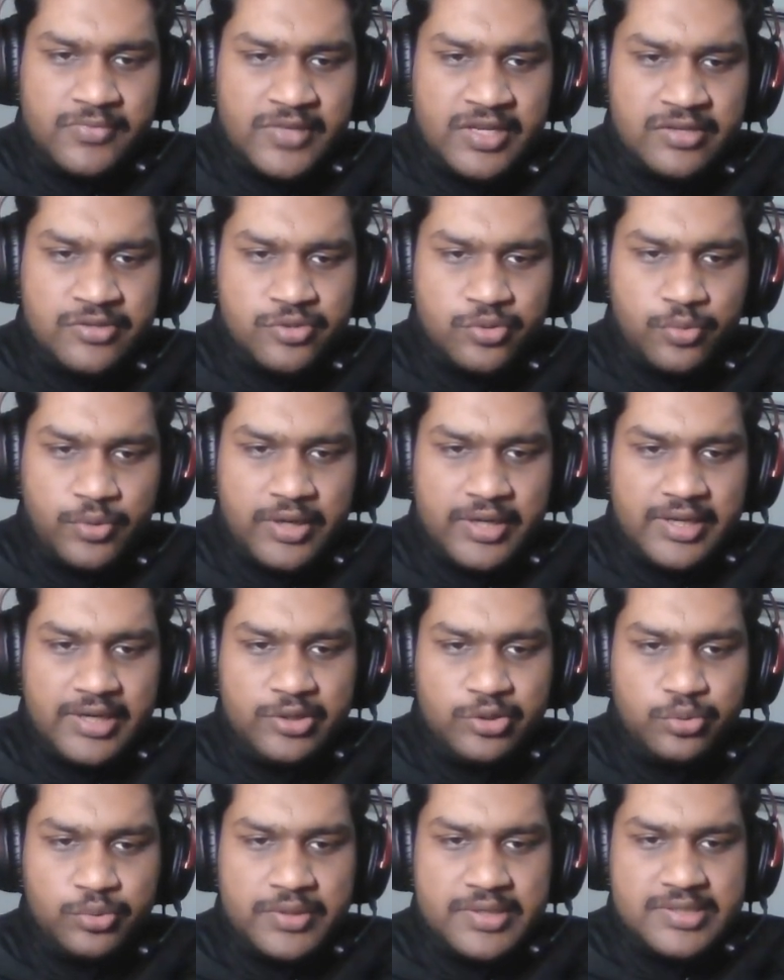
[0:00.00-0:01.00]
So what I'll
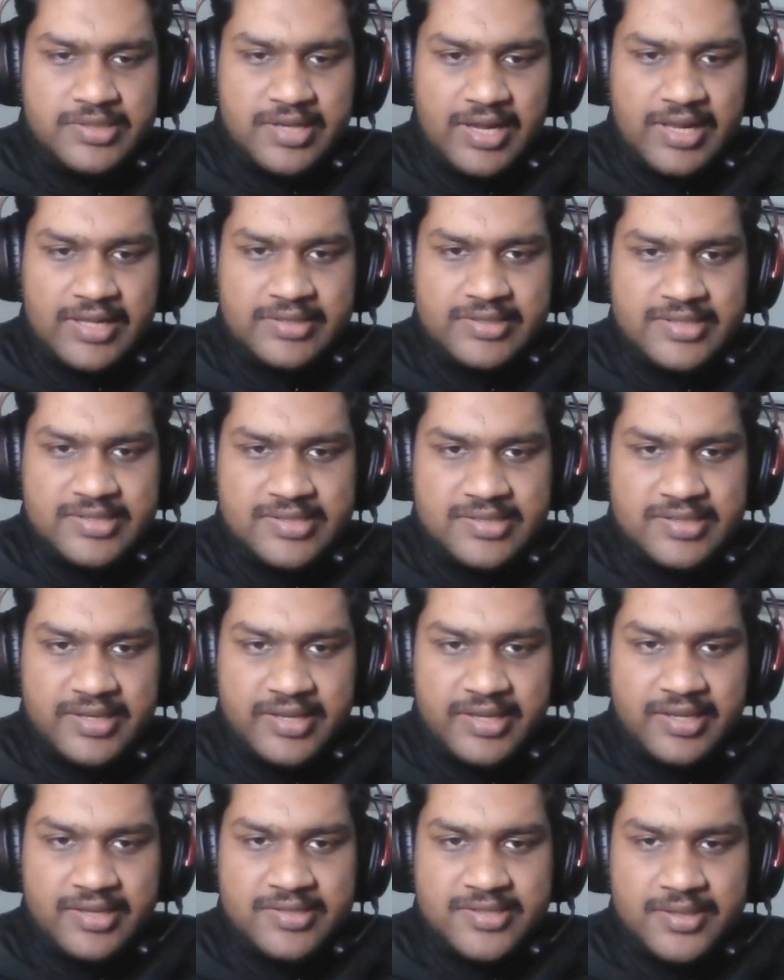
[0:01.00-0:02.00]
do is I'll just
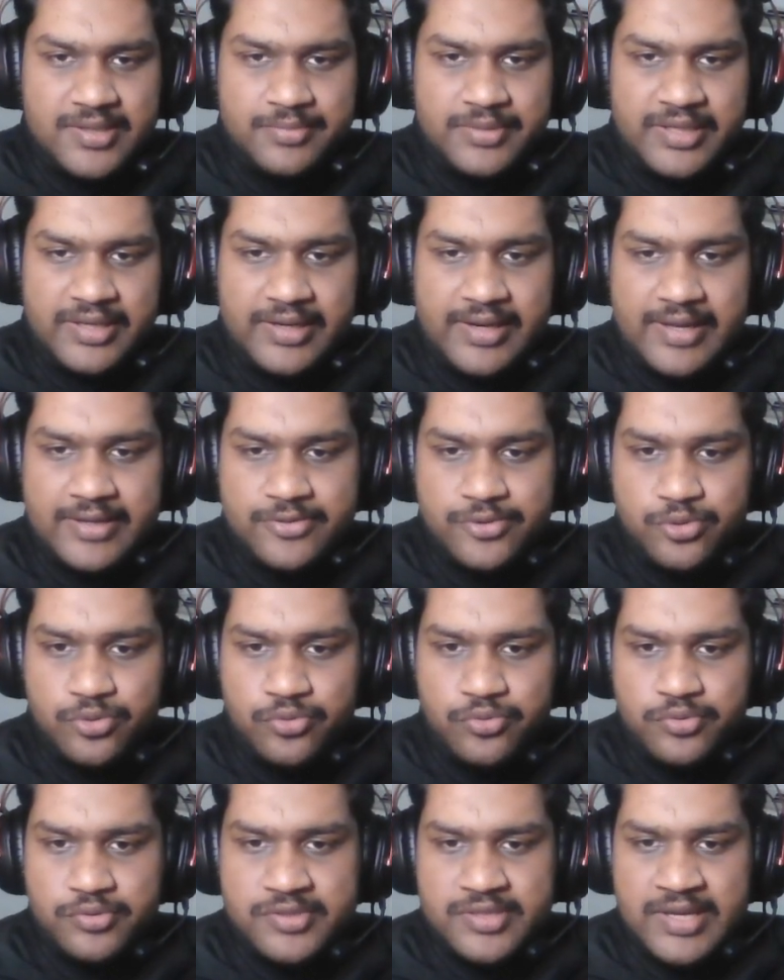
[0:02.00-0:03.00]
say something like
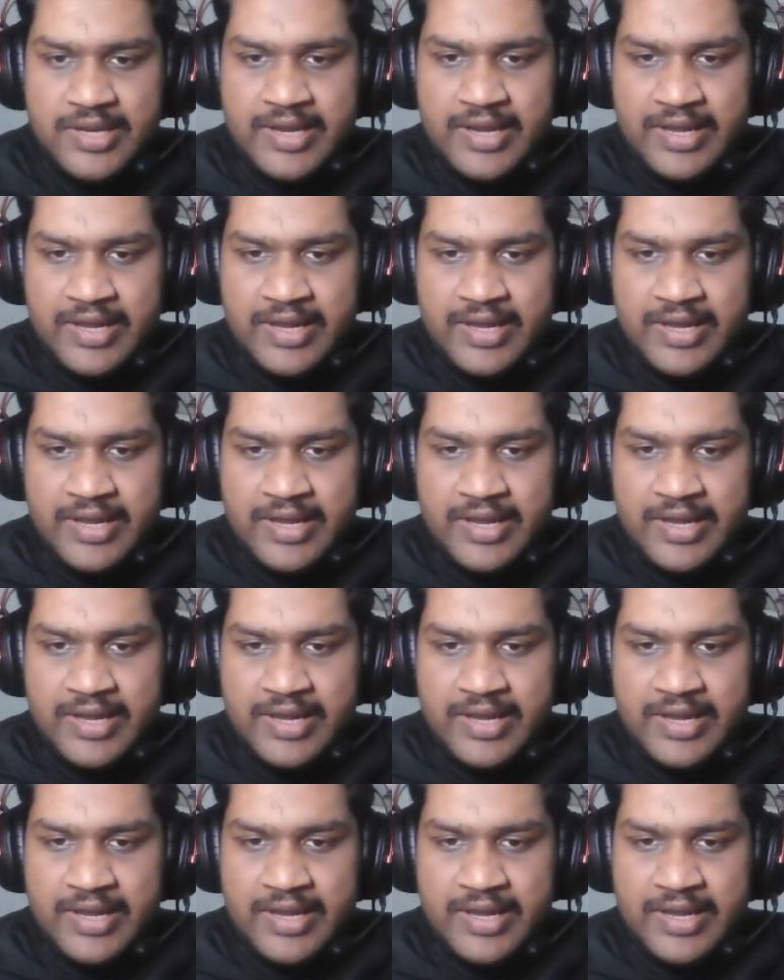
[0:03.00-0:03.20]
source,